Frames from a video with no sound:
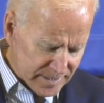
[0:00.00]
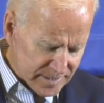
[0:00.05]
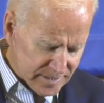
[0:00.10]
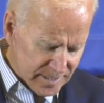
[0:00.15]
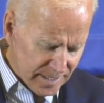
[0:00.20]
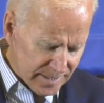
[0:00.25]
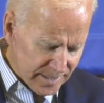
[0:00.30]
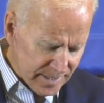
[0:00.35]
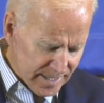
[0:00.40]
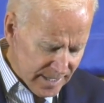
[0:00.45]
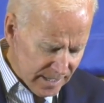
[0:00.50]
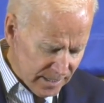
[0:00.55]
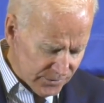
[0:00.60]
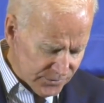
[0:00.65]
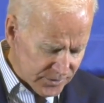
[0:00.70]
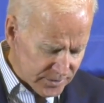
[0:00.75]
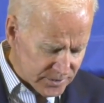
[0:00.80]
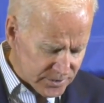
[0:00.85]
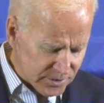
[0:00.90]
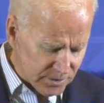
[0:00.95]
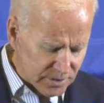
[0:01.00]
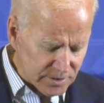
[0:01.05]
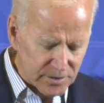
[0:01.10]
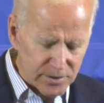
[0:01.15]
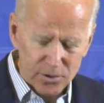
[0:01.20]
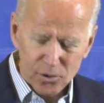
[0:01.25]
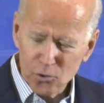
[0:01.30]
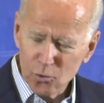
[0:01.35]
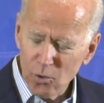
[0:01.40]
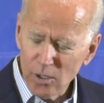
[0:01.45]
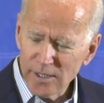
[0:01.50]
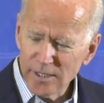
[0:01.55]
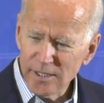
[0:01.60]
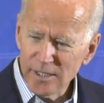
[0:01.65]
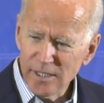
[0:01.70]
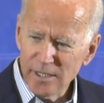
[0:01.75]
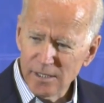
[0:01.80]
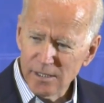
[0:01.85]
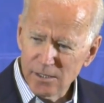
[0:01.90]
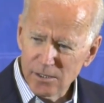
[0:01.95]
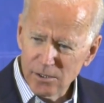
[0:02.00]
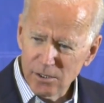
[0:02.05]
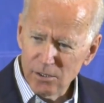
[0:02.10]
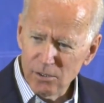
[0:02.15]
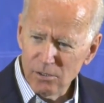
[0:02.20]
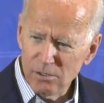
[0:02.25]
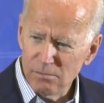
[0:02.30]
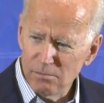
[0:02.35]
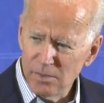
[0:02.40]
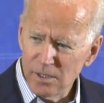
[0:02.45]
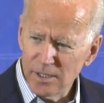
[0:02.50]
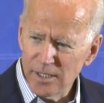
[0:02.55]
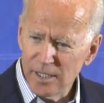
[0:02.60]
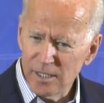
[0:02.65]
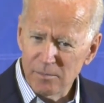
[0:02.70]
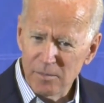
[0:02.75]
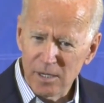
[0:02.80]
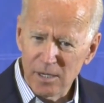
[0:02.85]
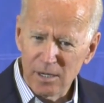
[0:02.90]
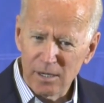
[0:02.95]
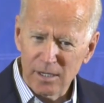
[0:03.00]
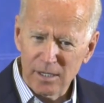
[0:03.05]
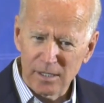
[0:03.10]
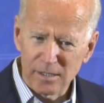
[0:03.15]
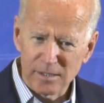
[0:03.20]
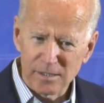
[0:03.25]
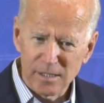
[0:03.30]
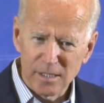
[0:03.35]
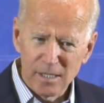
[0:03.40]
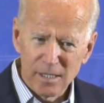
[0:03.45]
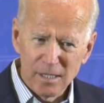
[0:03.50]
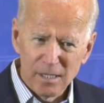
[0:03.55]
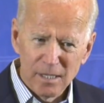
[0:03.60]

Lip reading: extending health insurance to 22 million Americans.